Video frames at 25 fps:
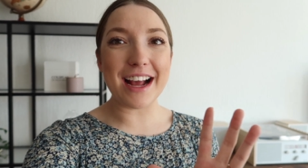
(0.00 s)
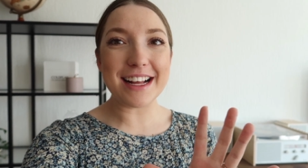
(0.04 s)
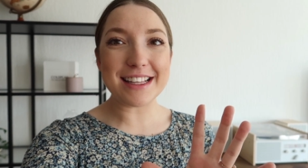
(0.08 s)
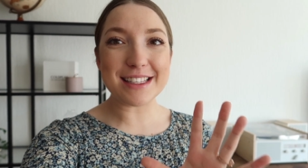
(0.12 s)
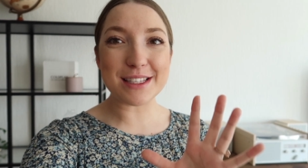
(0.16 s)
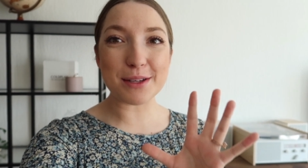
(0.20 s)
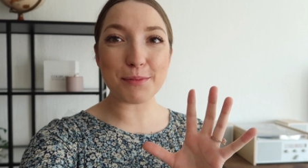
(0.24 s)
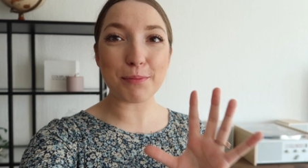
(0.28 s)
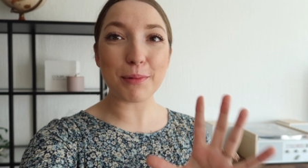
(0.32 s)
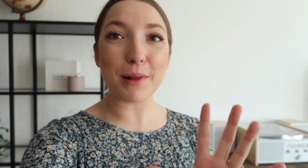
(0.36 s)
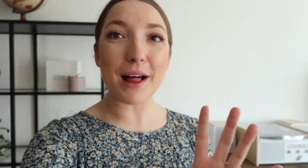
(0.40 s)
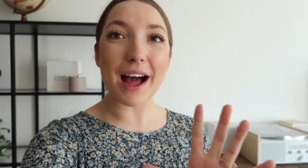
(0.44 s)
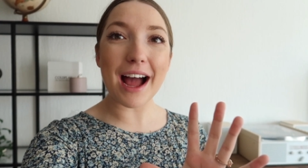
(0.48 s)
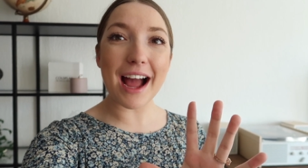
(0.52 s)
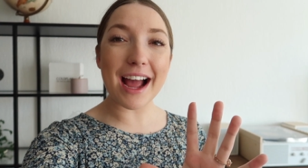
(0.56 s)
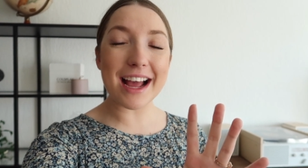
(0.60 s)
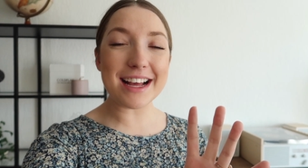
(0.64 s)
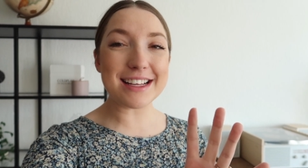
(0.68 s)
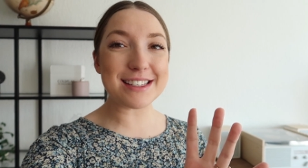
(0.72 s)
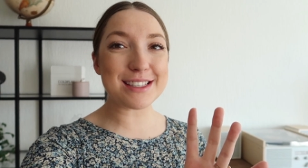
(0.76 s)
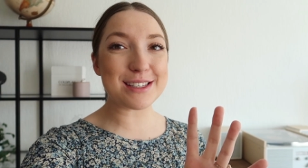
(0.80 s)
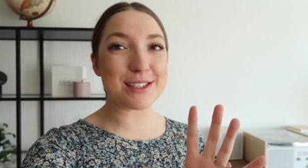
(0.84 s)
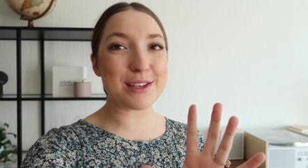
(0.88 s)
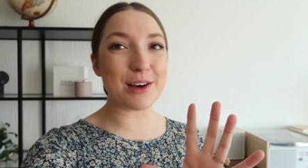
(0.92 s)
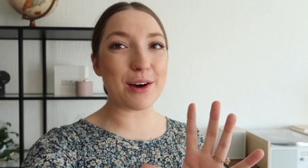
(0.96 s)
right
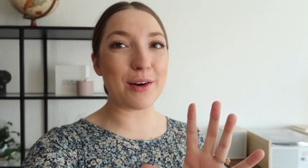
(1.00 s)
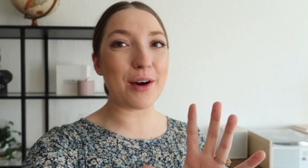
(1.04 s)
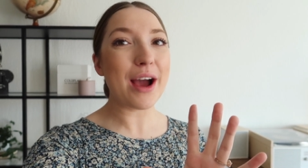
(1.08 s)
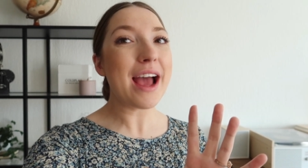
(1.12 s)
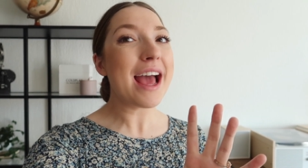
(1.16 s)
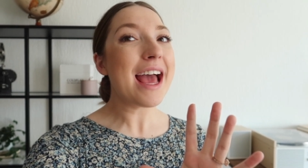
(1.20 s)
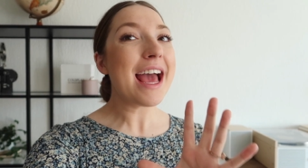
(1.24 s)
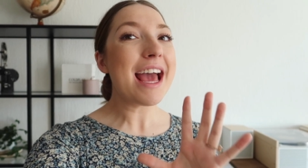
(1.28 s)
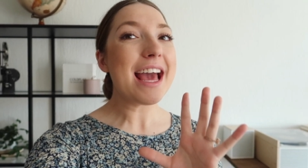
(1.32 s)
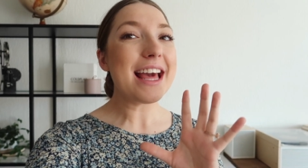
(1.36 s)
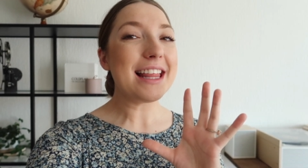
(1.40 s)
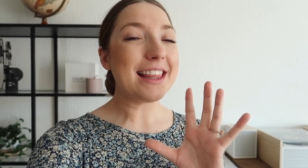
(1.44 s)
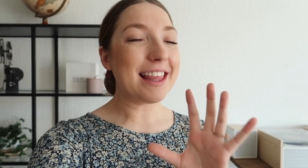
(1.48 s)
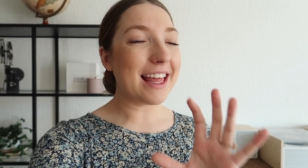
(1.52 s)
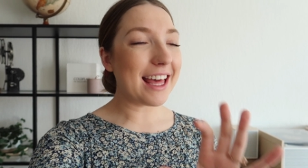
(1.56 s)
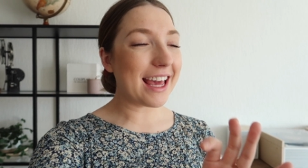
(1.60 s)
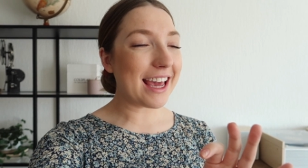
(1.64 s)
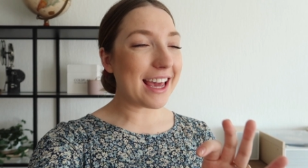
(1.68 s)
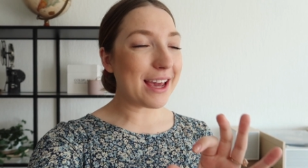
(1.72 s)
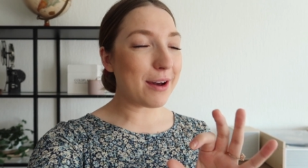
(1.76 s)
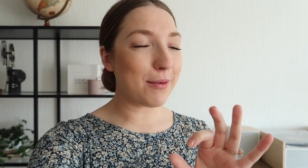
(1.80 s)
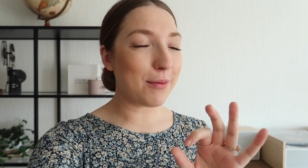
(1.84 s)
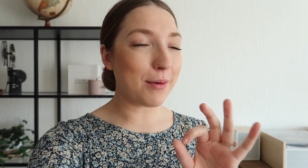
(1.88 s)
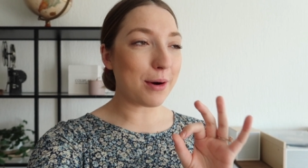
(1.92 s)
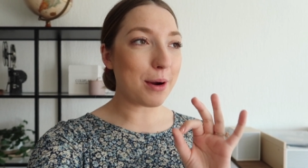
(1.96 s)
supplies so
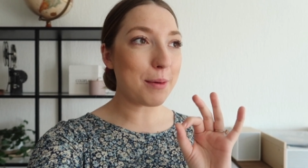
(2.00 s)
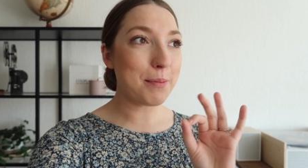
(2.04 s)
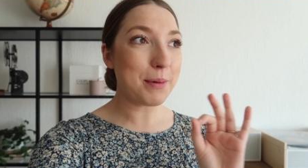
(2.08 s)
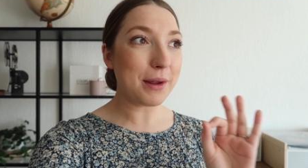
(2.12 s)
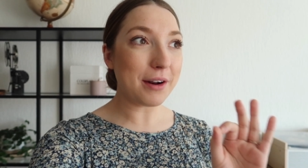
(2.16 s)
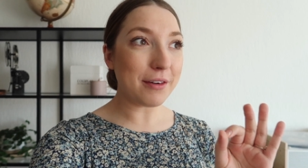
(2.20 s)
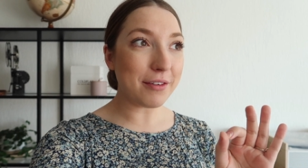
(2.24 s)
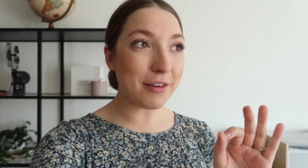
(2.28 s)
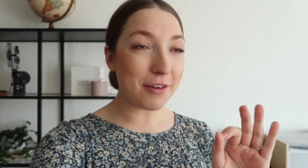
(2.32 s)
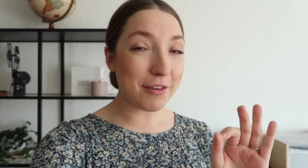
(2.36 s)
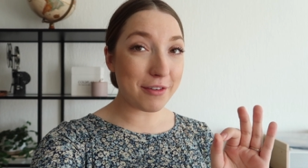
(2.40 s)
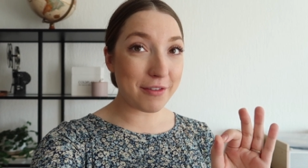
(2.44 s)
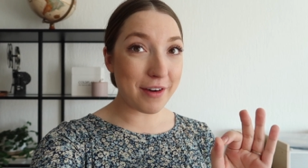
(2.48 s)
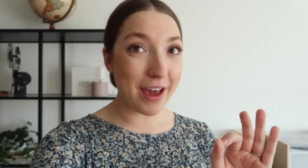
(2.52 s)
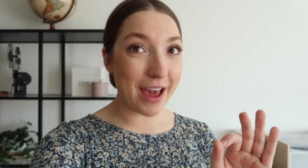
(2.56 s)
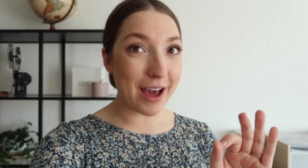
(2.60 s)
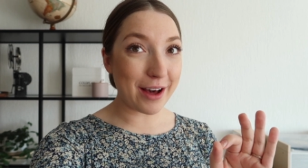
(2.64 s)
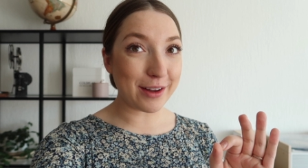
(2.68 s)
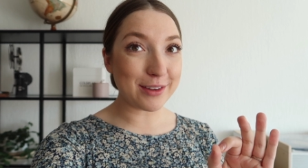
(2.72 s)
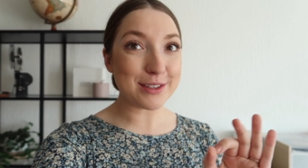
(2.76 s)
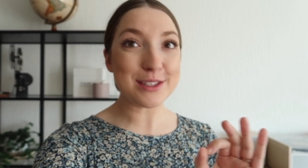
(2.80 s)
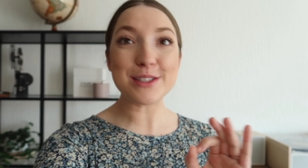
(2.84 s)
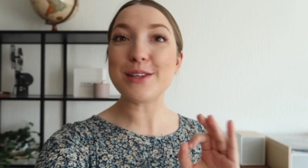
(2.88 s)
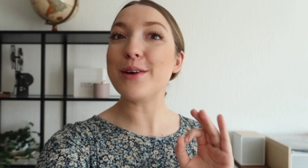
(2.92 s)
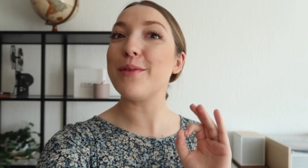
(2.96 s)
they were a bit of a
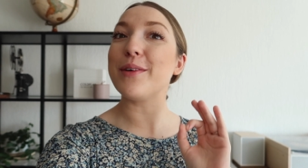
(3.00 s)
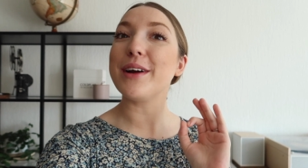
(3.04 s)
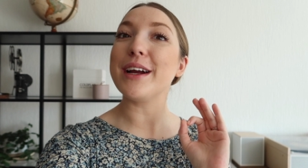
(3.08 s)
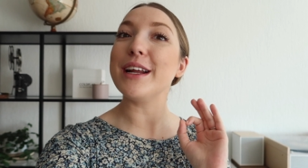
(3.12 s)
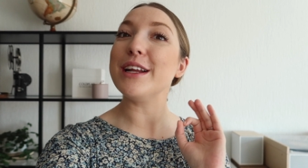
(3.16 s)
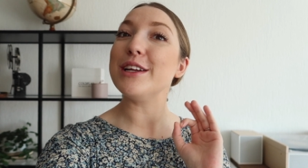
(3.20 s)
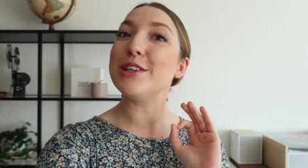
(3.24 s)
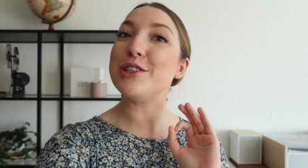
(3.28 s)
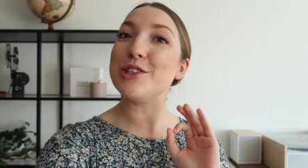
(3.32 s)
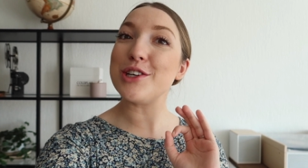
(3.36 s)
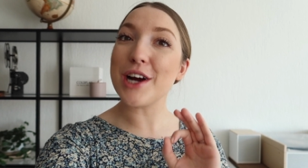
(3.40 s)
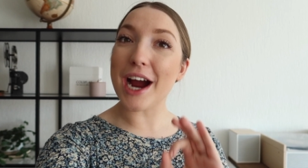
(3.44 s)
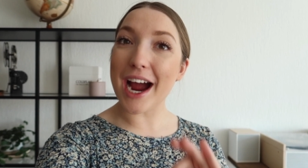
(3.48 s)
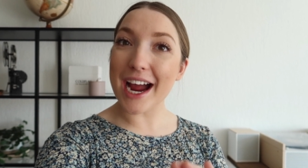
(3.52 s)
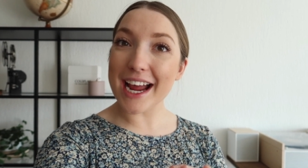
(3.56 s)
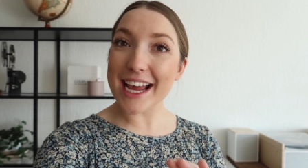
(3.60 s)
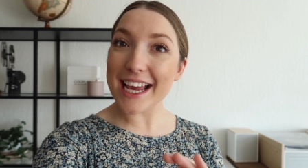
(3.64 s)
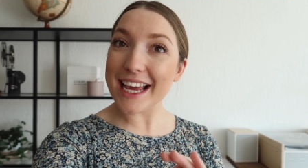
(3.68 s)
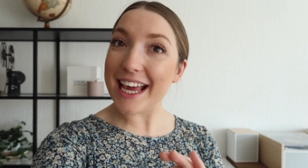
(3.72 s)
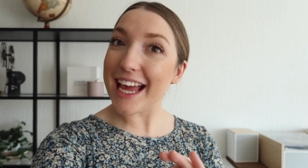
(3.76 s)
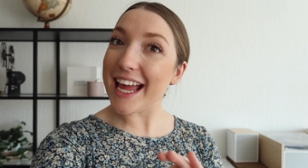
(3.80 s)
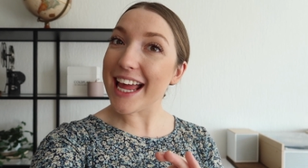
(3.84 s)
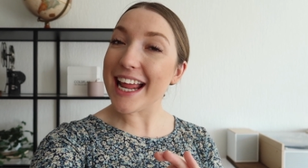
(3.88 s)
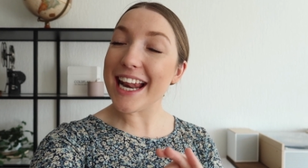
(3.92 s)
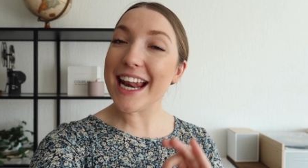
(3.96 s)
fail so we're gonna try
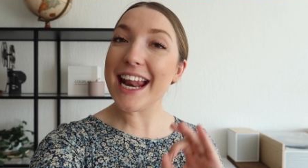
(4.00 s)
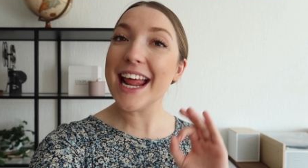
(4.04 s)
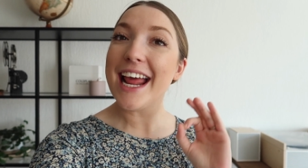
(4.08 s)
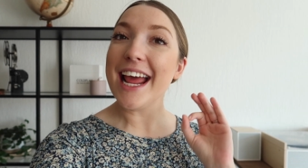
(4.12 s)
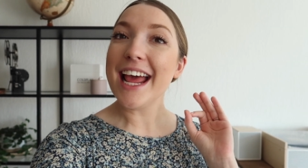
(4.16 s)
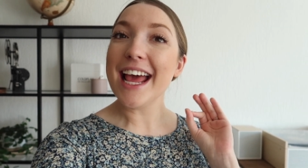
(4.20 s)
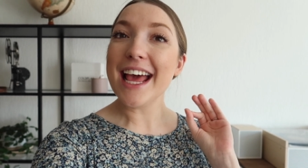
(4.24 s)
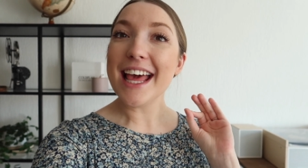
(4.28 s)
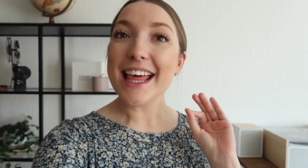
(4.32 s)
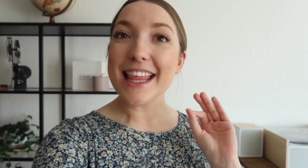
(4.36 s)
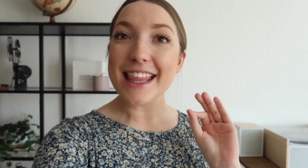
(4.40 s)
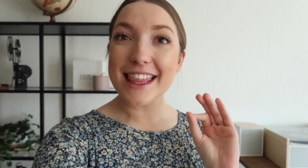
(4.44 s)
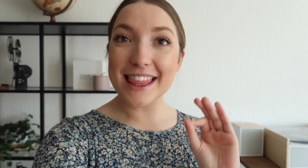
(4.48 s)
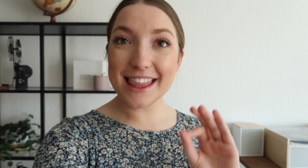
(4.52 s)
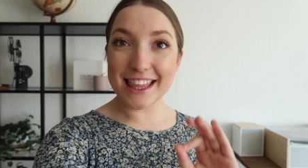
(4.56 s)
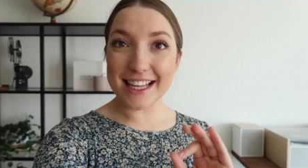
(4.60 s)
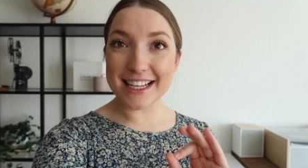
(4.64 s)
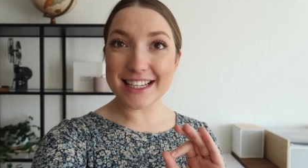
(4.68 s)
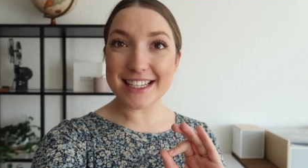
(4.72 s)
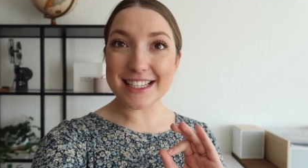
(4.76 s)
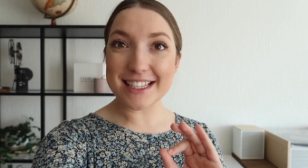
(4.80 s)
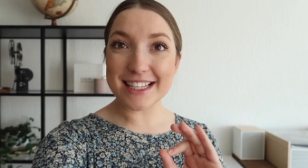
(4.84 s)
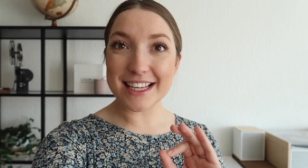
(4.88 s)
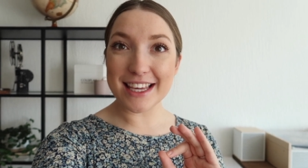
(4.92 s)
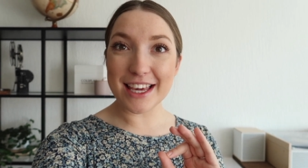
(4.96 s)
again
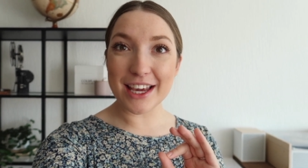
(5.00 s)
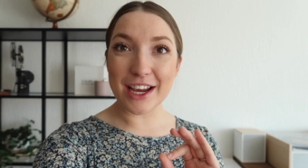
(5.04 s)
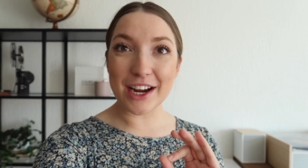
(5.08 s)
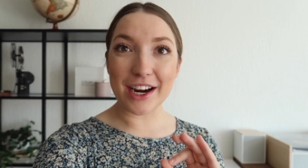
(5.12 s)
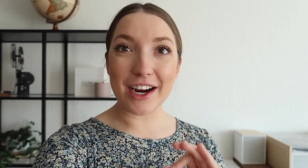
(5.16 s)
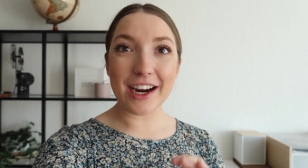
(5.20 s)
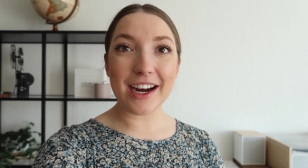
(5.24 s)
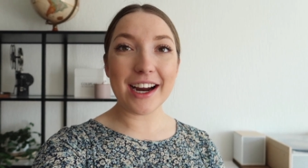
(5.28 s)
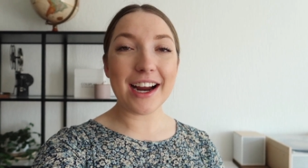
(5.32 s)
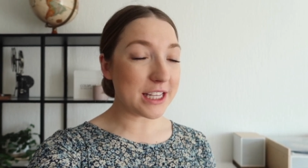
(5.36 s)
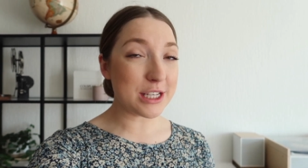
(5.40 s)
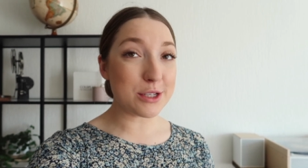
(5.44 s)
this year.